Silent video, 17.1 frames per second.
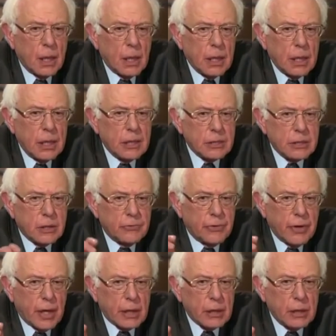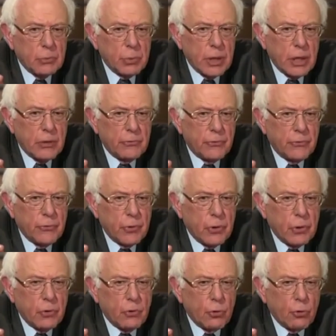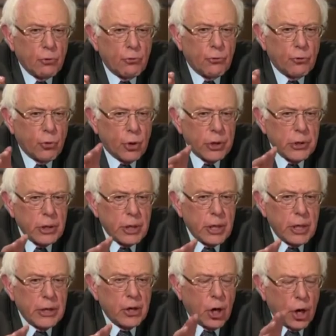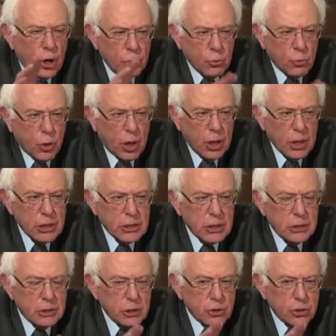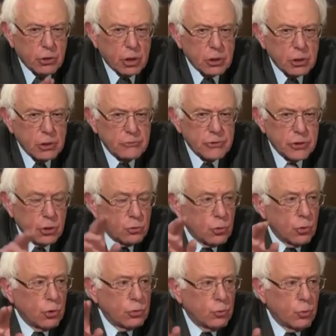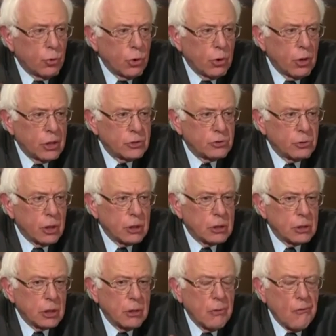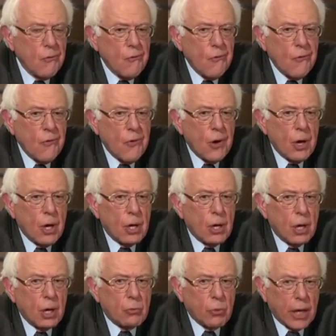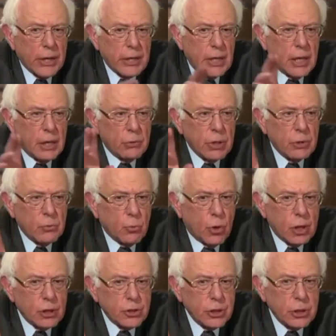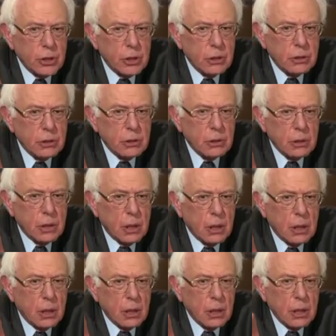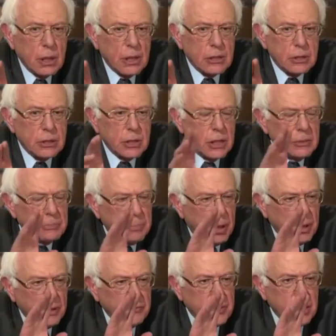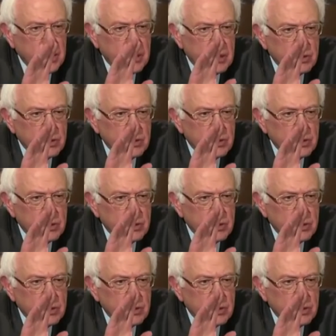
is the fact that we have fought an unwise and destructive so-called war on drugs. Right now in Washington, is in part of the